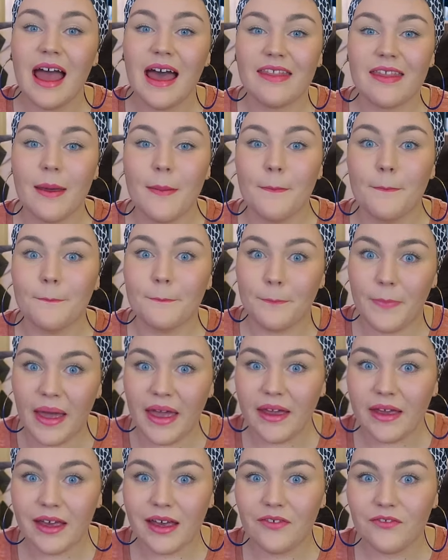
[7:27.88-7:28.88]
and then
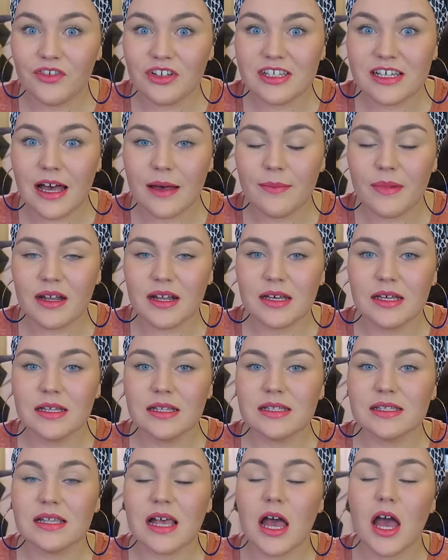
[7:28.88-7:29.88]
bake it for 10
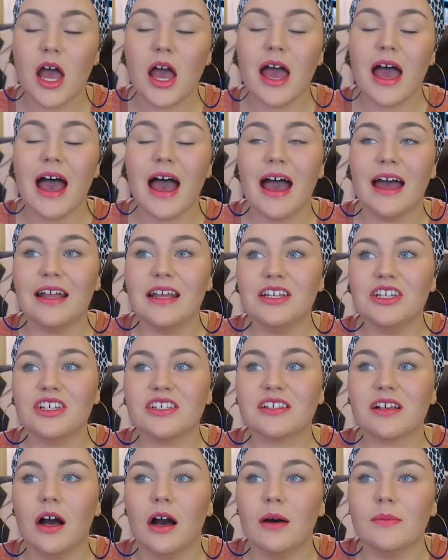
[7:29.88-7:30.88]
minutes and it
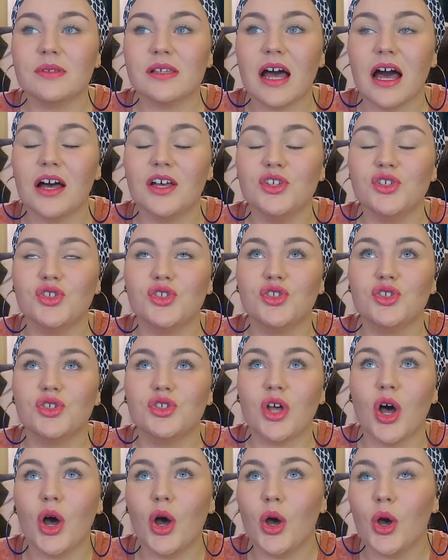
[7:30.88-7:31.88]
just comes out
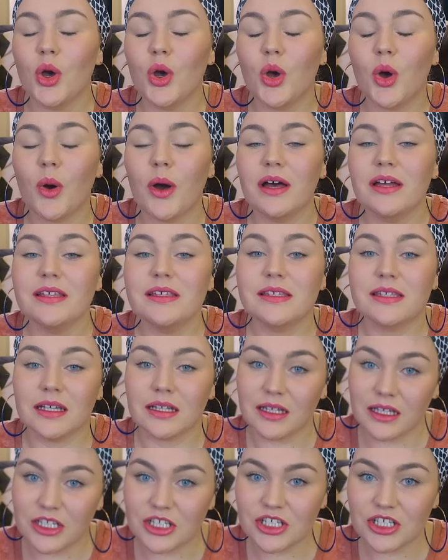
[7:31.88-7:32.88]
so
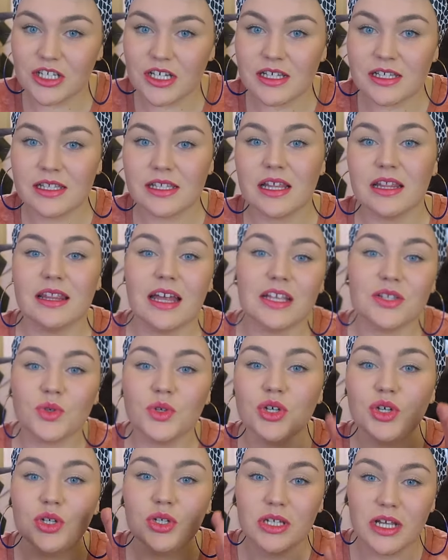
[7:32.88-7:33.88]
delicious. That's
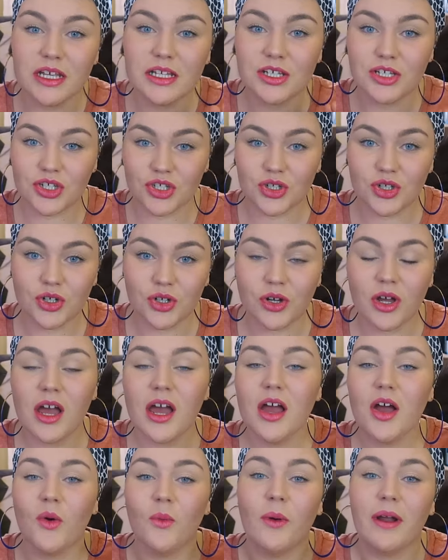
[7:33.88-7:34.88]
what you need to do.
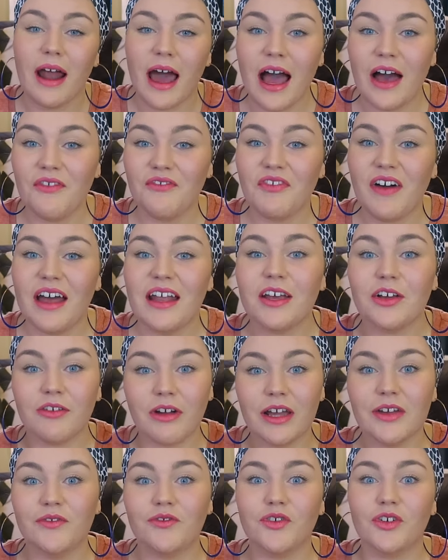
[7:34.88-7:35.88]
When I find a
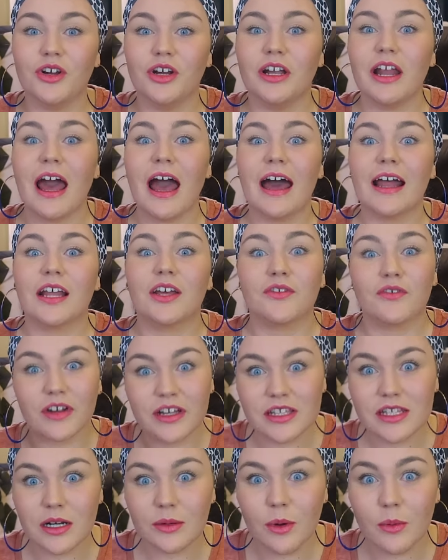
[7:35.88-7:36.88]
grapefruit at a
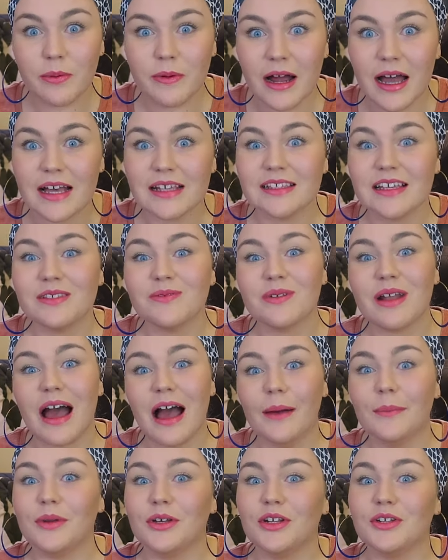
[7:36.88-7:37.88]
reasonable price, that's what
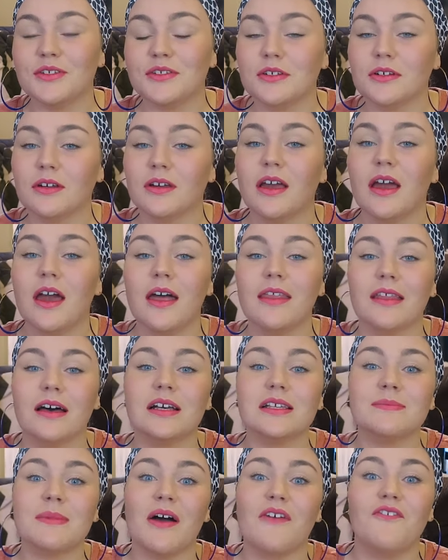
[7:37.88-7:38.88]
I'm gonna do. That
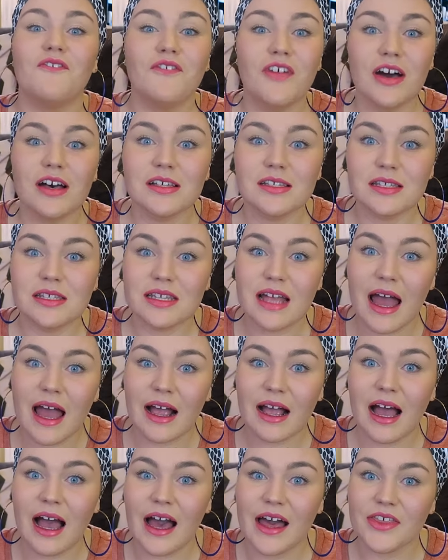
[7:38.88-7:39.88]
was my first
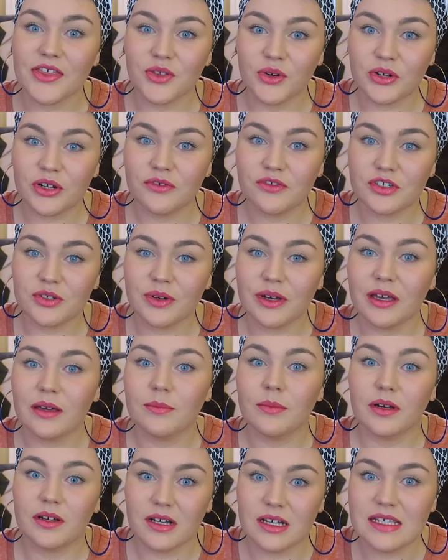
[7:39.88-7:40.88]
snack I thought of
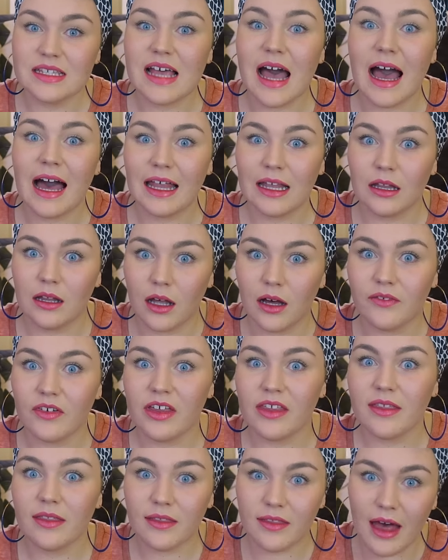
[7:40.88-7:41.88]
doing because I love
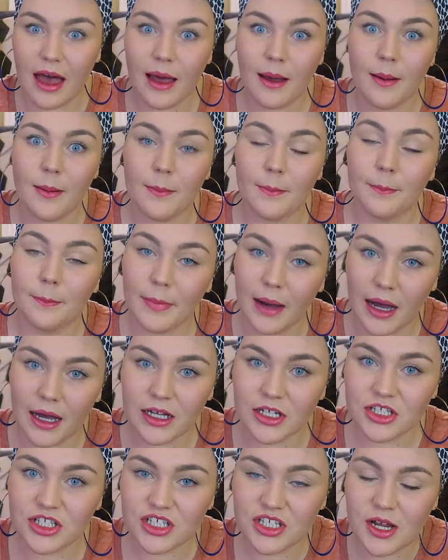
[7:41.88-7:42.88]
it that
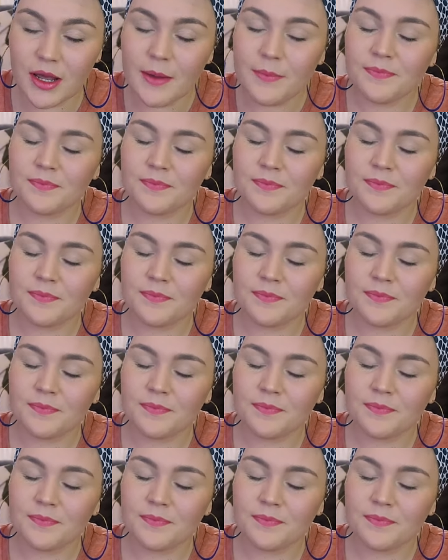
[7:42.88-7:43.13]
much.